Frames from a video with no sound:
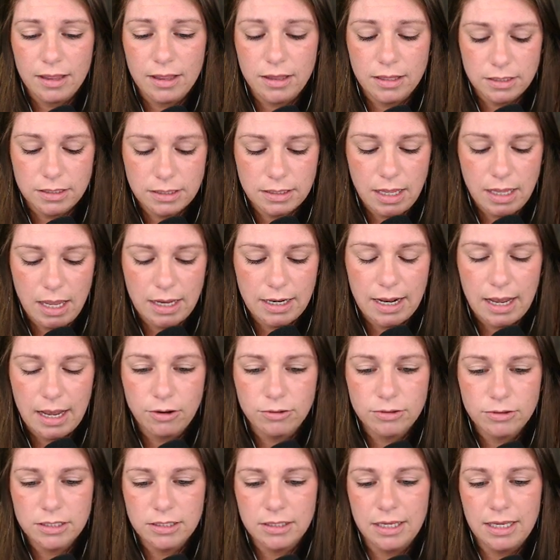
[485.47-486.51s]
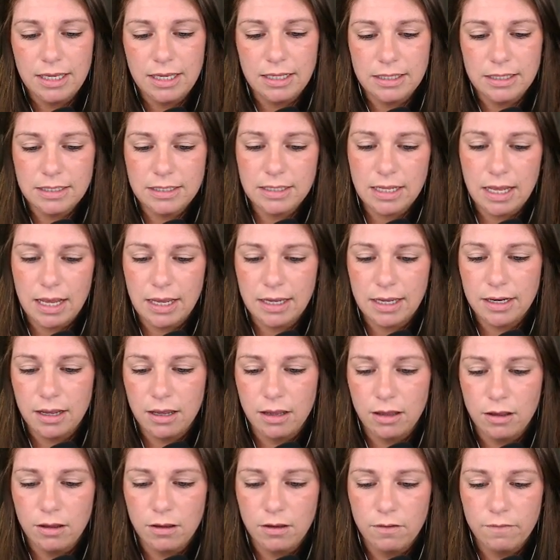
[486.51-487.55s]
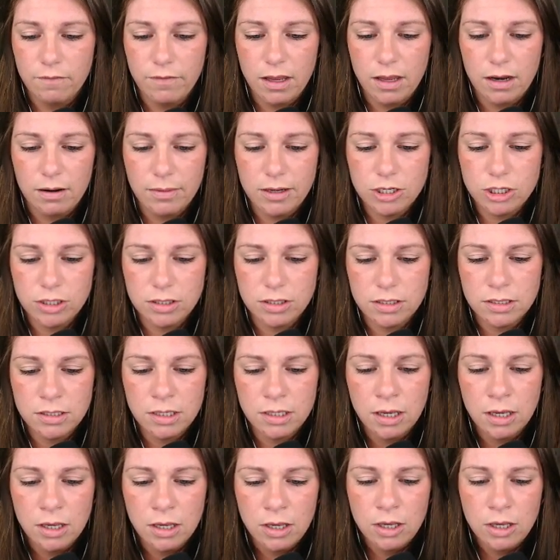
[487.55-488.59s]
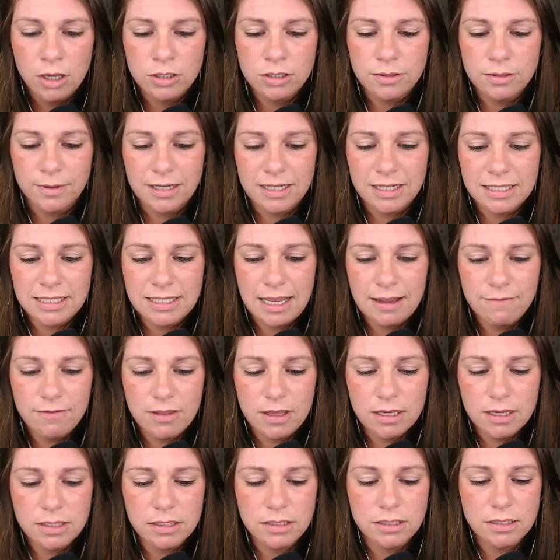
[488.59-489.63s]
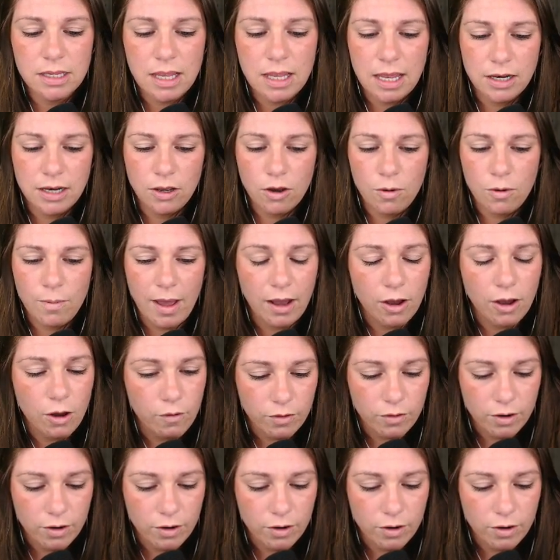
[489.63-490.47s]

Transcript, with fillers: the slide out inside of animations. So I'm going to save this and go back over